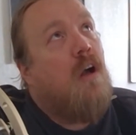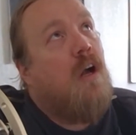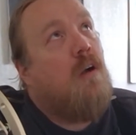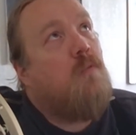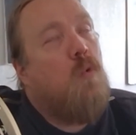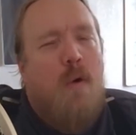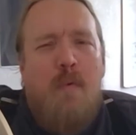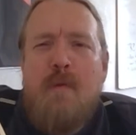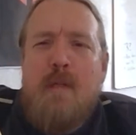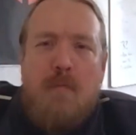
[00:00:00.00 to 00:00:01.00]
Um, what
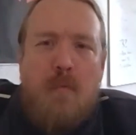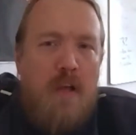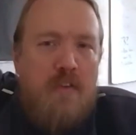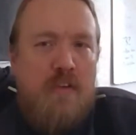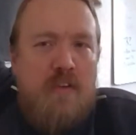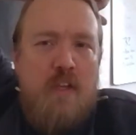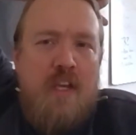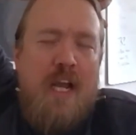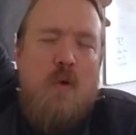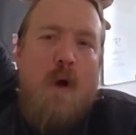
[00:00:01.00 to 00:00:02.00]
would be the process? Can
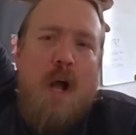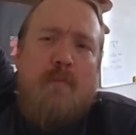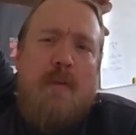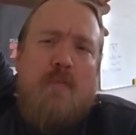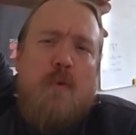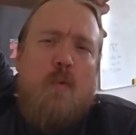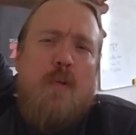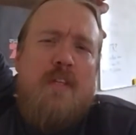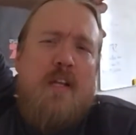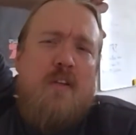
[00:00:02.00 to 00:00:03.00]
you kind of walk me through
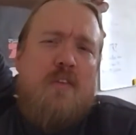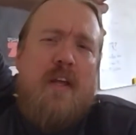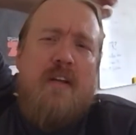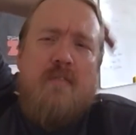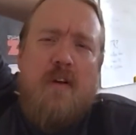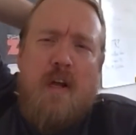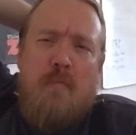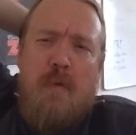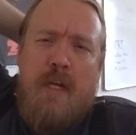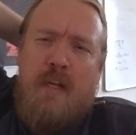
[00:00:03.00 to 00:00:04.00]
what that looks like for a
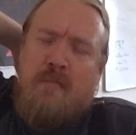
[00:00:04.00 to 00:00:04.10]
company?